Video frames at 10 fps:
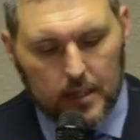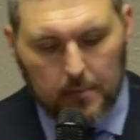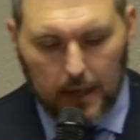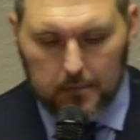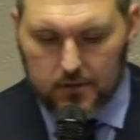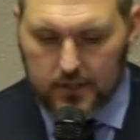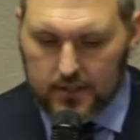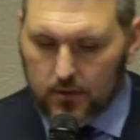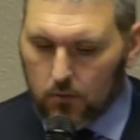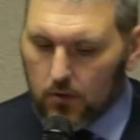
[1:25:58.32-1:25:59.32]
The Bible
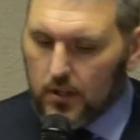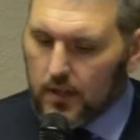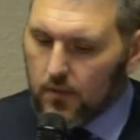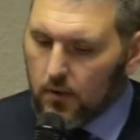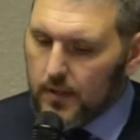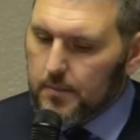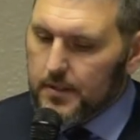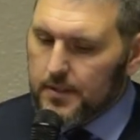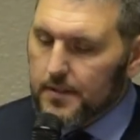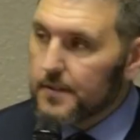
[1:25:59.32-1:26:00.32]
says that we're to love our
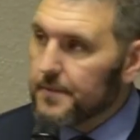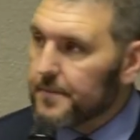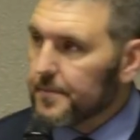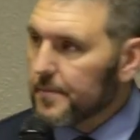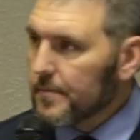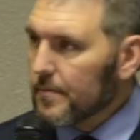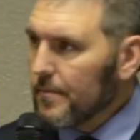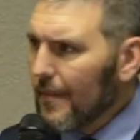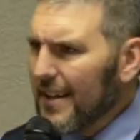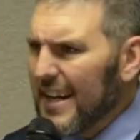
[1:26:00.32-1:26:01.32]
enemies,
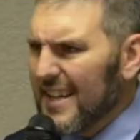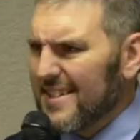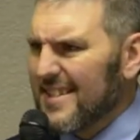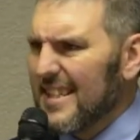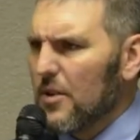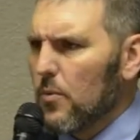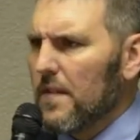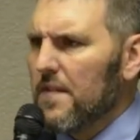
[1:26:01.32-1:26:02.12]
not seek